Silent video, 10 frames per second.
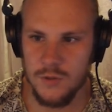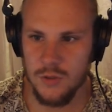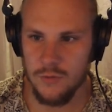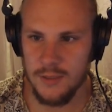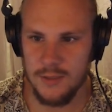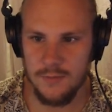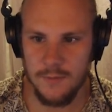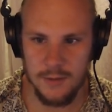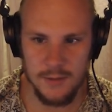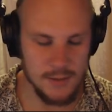So this is
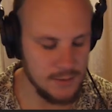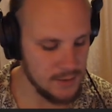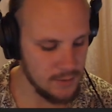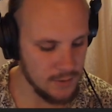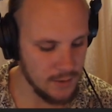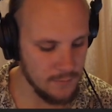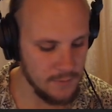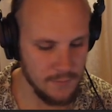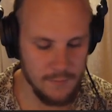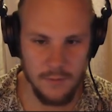what the synths sound like
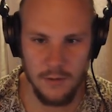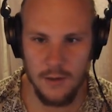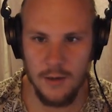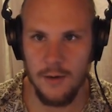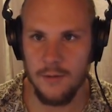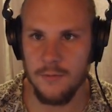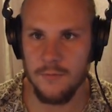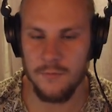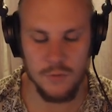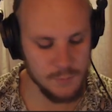with the
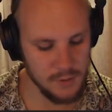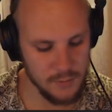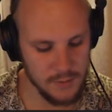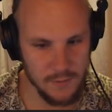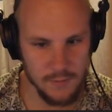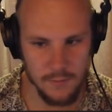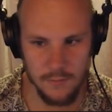reverse pyramid.